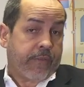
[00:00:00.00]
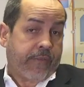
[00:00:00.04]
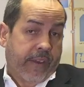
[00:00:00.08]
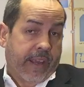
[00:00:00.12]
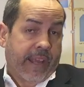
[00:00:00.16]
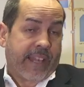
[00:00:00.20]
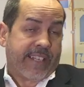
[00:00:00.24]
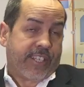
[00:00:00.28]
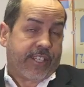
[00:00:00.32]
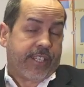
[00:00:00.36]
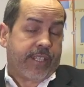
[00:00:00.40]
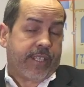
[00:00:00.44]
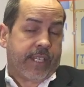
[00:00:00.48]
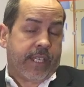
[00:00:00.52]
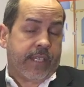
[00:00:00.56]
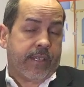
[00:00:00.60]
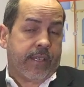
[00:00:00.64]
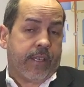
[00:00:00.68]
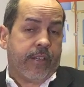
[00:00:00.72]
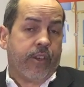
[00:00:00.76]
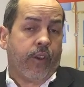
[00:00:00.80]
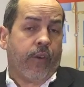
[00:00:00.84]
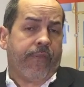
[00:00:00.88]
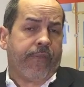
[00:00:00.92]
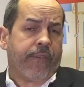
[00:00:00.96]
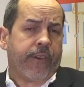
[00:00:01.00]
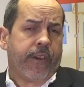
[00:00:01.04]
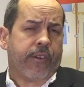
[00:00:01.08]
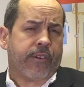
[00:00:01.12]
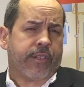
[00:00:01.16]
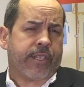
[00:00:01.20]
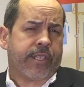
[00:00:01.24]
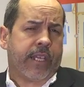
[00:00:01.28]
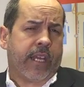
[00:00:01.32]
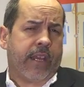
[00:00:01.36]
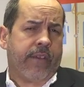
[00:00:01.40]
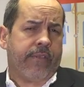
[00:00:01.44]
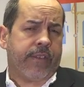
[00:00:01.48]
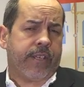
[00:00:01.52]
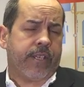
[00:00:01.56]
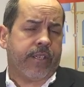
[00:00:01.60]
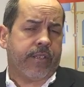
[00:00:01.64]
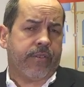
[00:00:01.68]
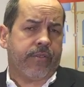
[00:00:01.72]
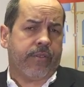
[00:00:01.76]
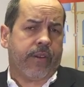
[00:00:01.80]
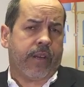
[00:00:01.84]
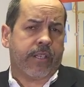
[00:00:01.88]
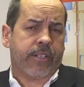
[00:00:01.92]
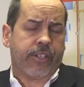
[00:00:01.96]
It's just a note for yourself
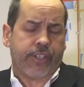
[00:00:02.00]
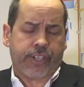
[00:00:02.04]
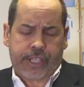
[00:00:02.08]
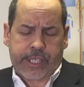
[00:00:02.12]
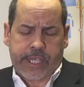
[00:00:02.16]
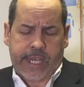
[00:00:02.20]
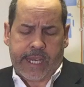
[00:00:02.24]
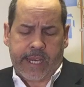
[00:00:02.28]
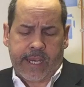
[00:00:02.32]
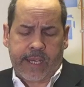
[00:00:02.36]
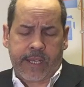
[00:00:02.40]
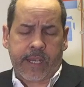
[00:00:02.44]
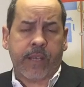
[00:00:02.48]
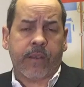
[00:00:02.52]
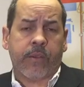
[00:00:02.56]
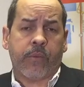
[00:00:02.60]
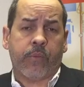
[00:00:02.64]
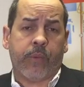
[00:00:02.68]
to understand